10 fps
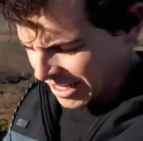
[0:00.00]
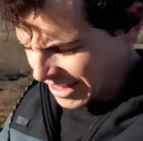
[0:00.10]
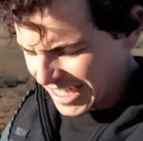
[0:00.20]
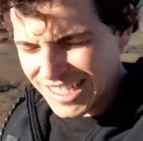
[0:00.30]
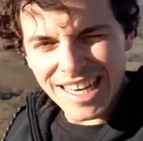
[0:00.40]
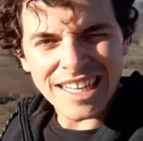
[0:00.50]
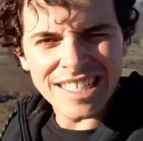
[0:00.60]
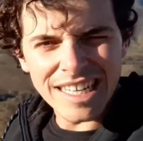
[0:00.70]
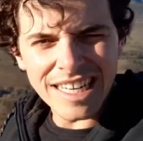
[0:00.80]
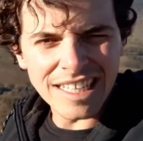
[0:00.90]
this is
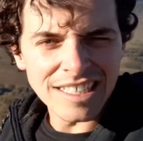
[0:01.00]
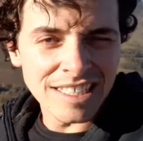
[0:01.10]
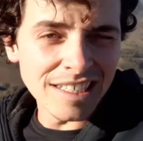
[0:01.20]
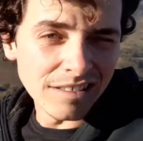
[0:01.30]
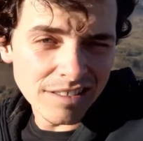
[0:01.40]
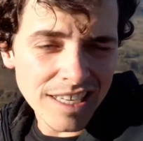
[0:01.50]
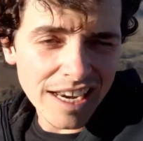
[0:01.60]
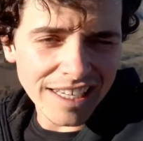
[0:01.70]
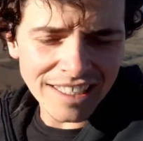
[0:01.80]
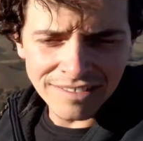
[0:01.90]
actually still
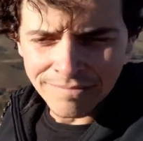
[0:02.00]
standing.